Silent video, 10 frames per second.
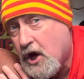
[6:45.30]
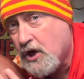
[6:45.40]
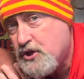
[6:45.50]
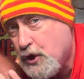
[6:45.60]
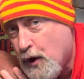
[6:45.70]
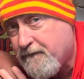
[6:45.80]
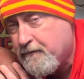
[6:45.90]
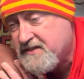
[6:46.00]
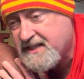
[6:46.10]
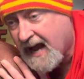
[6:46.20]
on two
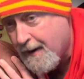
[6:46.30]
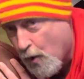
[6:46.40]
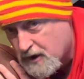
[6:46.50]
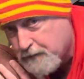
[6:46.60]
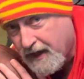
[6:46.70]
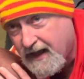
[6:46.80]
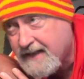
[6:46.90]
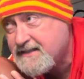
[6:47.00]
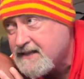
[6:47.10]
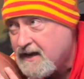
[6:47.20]
of Sky Moore's
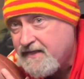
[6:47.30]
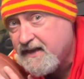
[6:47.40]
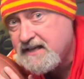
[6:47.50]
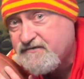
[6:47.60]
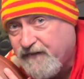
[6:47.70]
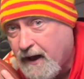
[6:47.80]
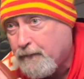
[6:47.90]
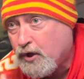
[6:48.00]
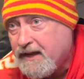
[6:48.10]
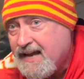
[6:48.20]
punts that he's
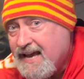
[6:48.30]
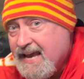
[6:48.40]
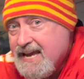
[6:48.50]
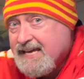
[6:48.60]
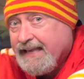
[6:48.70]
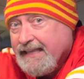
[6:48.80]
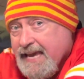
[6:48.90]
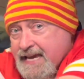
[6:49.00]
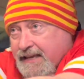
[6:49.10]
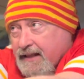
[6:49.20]
fumbled,
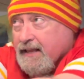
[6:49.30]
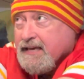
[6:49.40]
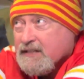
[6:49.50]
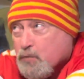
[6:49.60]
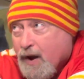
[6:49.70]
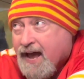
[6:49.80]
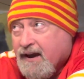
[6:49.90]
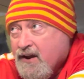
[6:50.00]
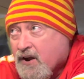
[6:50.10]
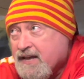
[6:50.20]
he gets way out
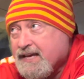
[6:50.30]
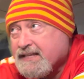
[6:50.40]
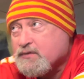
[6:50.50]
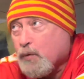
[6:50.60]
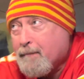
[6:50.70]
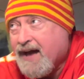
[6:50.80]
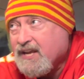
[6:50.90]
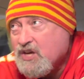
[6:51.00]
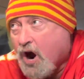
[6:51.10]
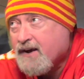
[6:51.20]
here, and he gets about a
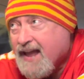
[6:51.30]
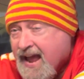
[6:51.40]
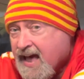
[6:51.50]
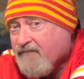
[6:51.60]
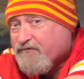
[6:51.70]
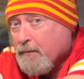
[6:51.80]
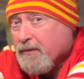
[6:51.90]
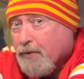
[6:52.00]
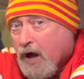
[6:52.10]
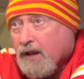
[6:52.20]
yard and a half from
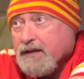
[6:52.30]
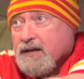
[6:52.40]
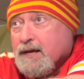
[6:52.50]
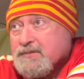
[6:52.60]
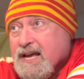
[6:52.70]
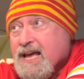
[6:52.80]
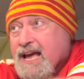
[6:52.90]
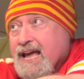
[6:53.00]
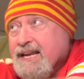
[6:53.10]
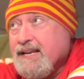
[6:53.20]
the ball that comes,
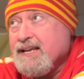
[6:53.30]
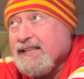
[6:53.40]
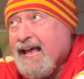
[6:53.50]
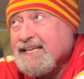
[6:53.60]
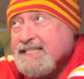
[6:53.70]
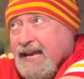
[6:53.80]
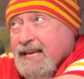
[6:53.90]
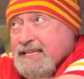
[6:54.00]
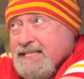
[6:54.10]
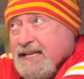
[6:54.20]
and in the last second,
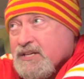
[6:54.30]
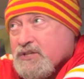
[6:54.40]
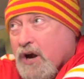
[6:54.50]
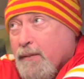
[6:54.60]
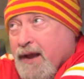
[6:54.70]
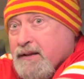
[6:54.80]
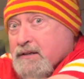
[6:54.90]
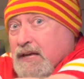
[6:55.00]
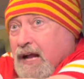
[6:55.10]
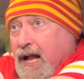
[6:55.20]
he sticks his arm out and
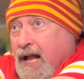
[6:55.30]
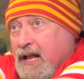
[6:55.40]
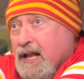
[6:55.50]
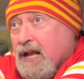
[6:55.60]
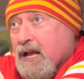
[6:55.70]
goes, ugh.